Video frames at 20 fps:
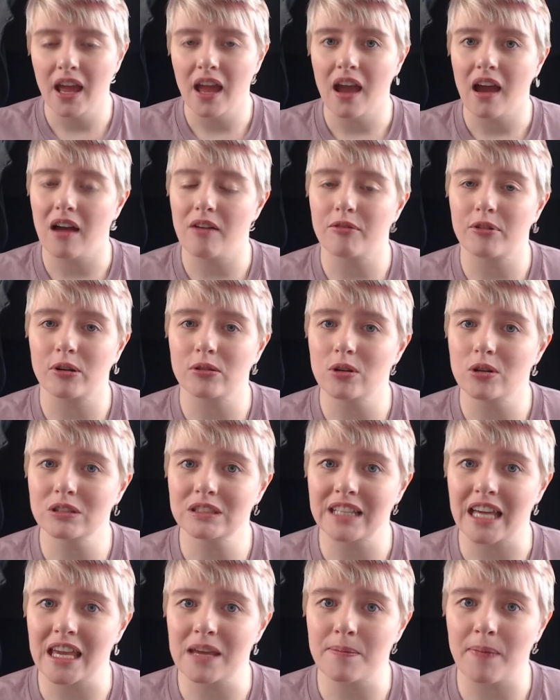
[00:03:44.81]
And for a long
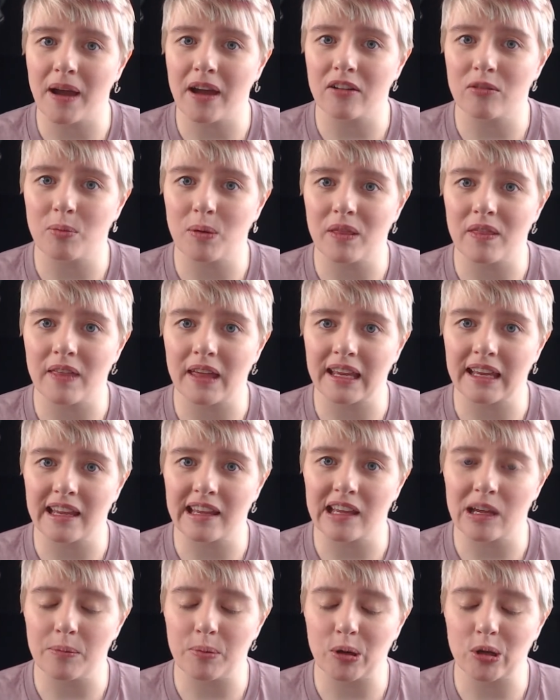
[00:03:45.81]
time I've been
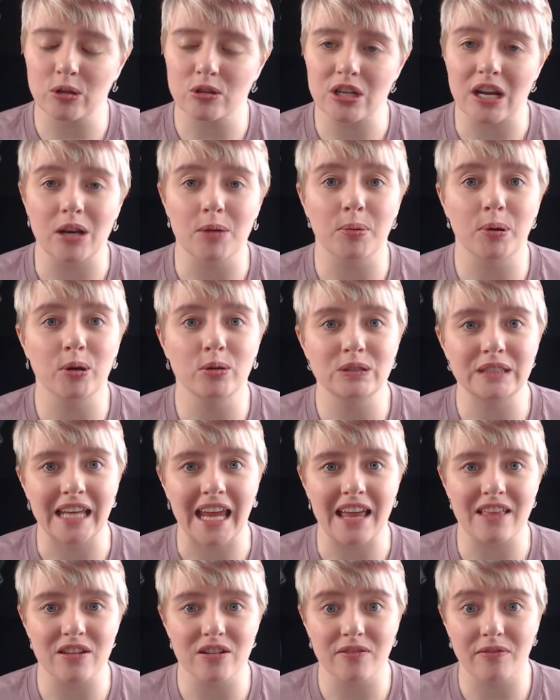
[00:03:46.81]
thinking about trying to pull
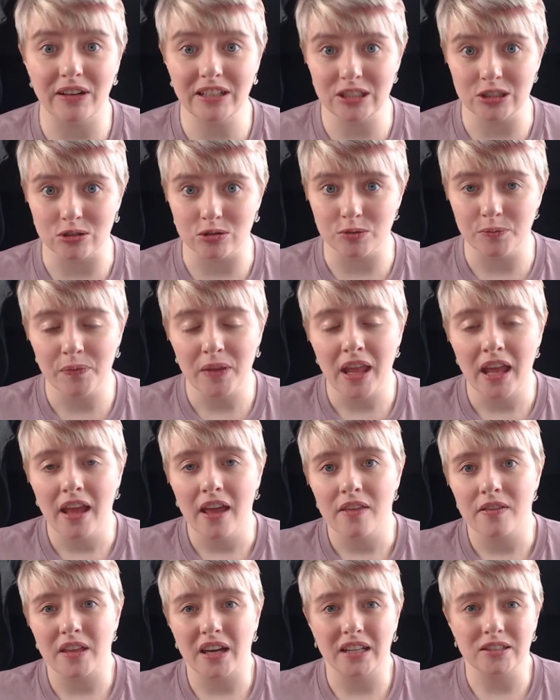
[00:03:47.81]
together a video
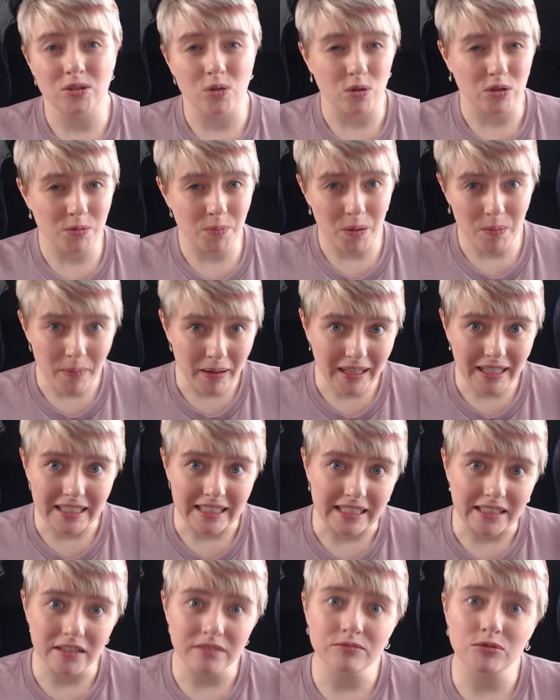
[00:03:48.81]
that talks about my
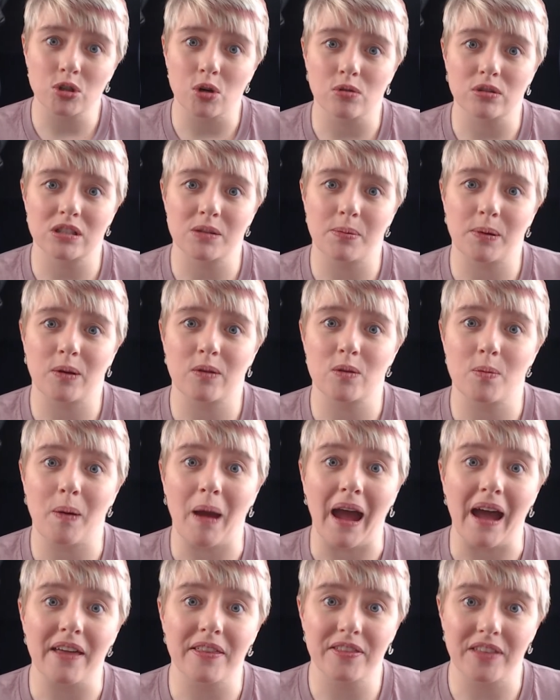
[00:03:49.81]
career, talks about the
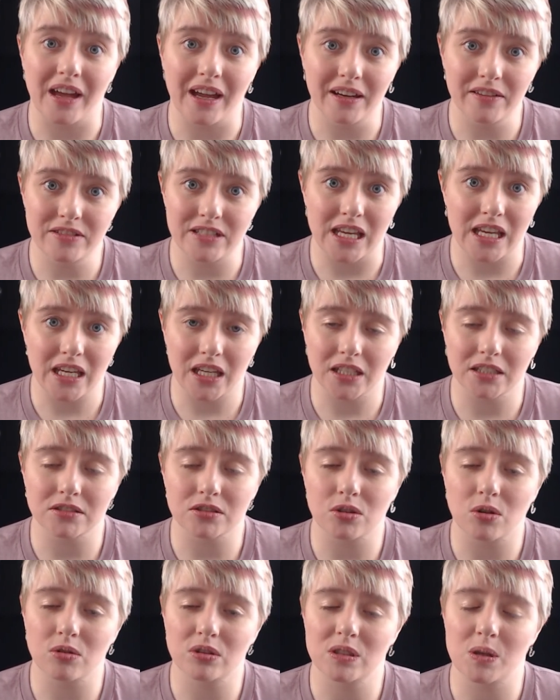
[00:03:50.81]
path that I've taken,
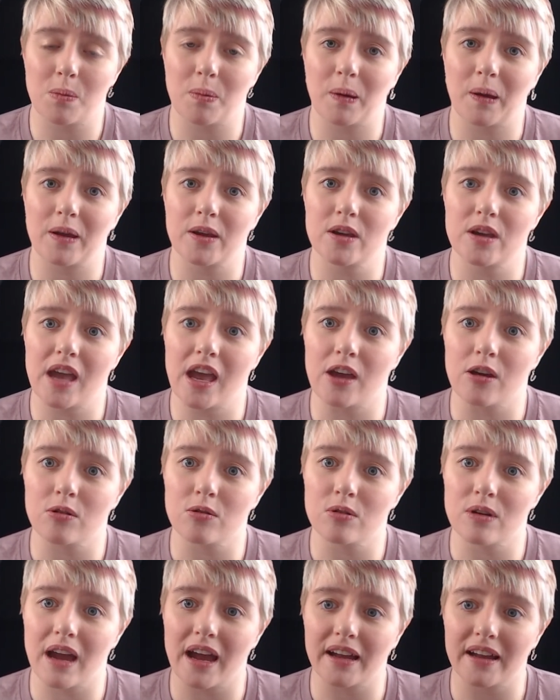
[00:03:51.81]
talks about how
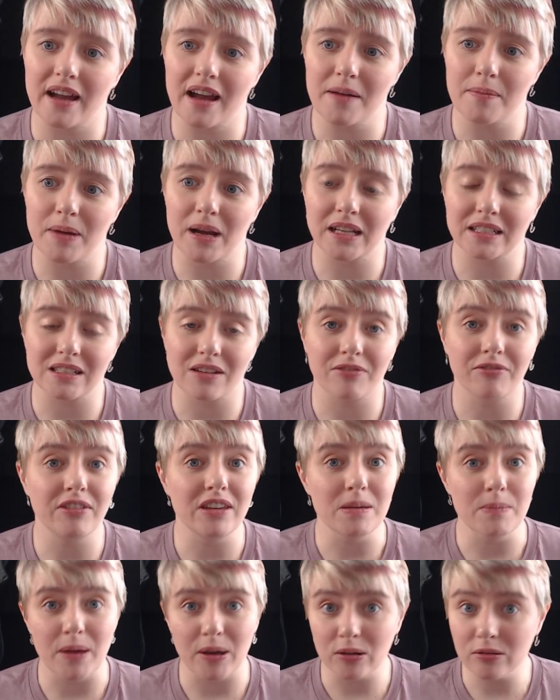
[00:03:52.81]
I am as a
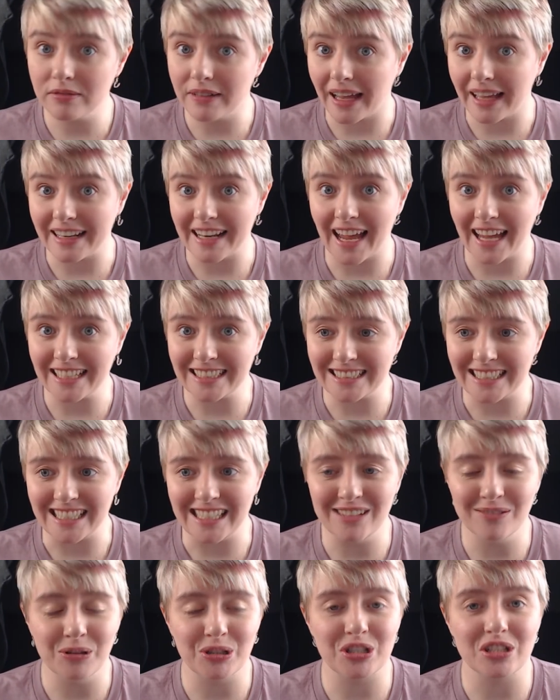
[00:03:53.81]
female in
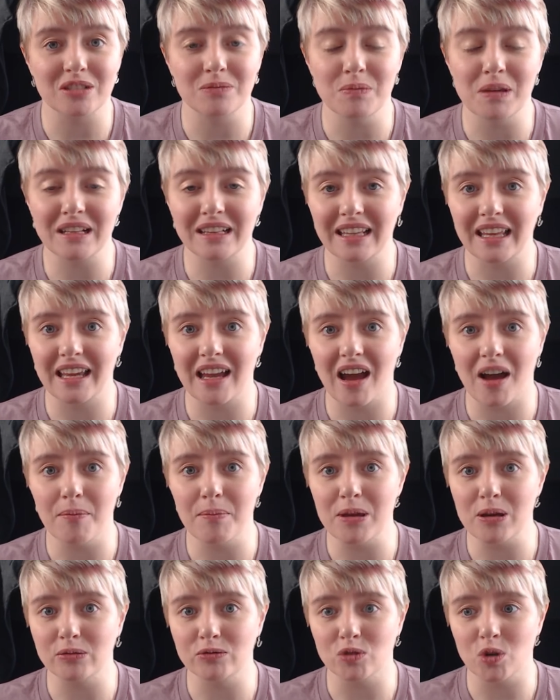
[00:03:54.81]
IT, which is mainly a
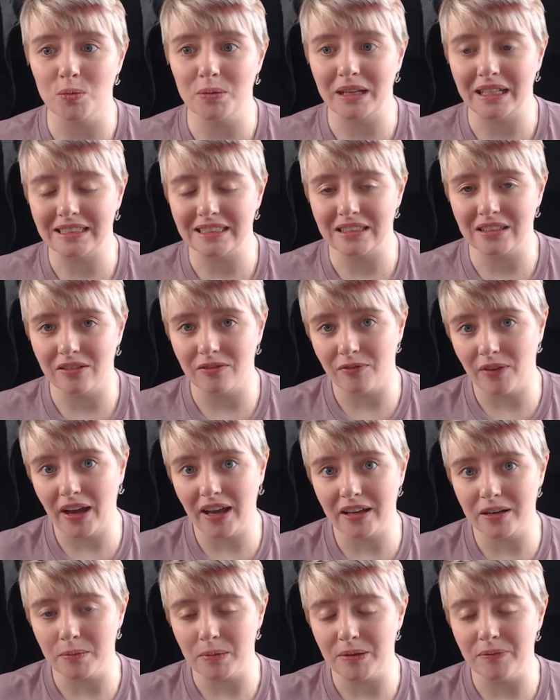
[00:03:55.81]
male dominated
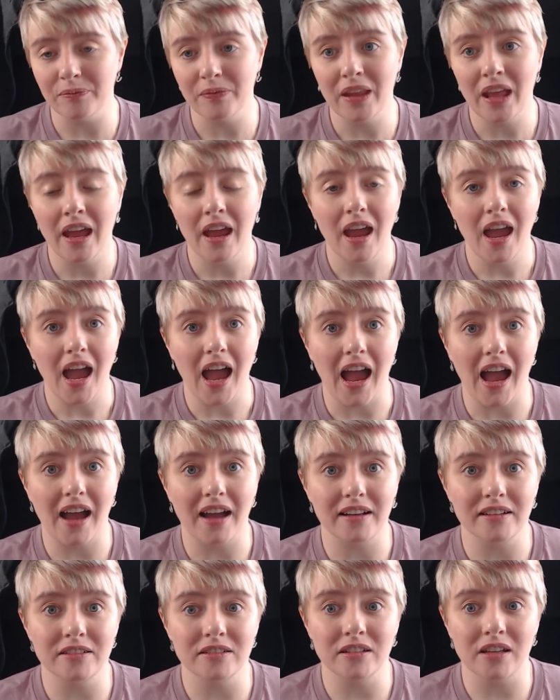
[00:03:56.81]
environment,
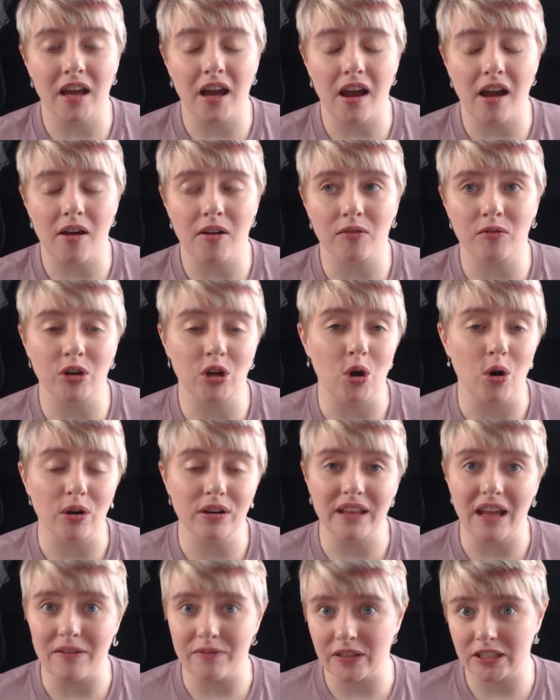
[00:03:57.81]
and record
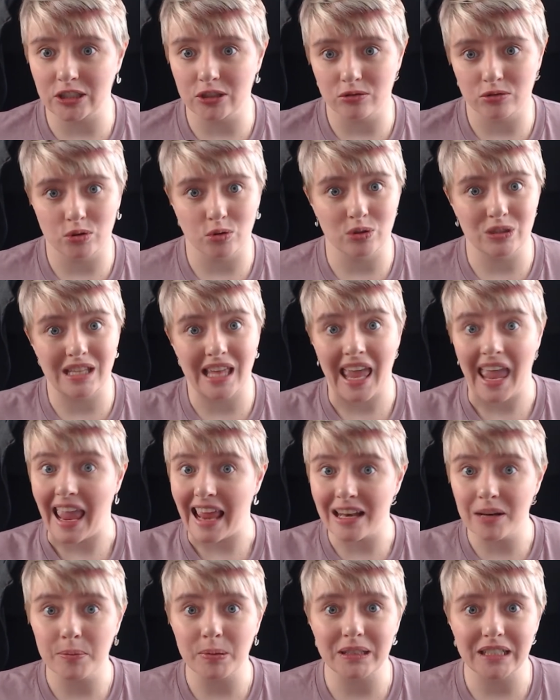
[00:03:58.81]
that video so that
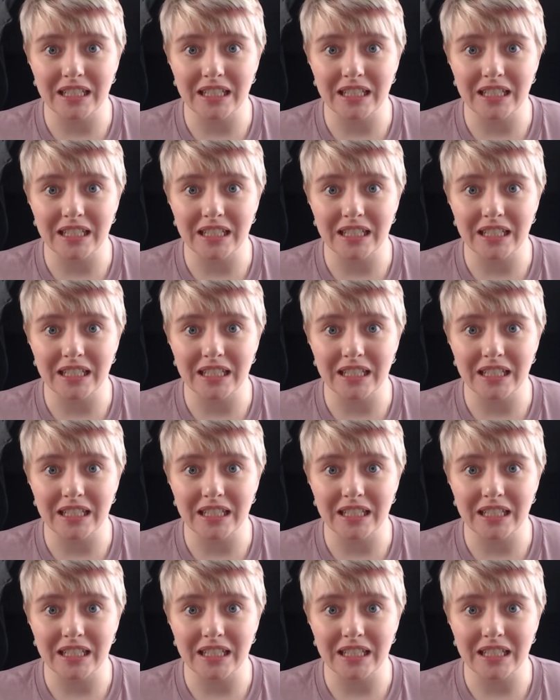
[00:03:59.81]
anybody